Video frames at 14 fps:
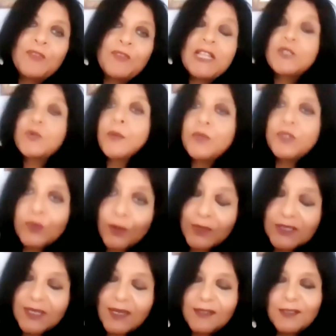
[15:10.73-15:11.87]
that's why I was so
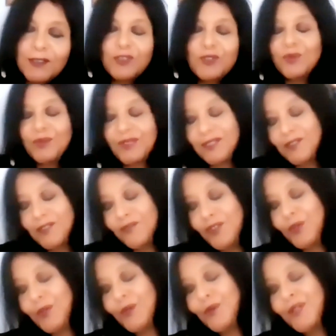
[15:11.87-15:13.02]
excited to
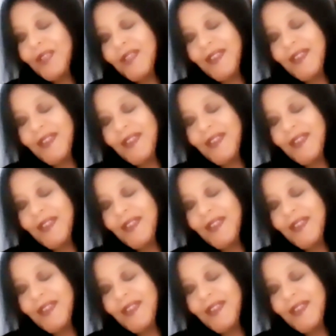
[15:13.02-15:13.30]
interview you.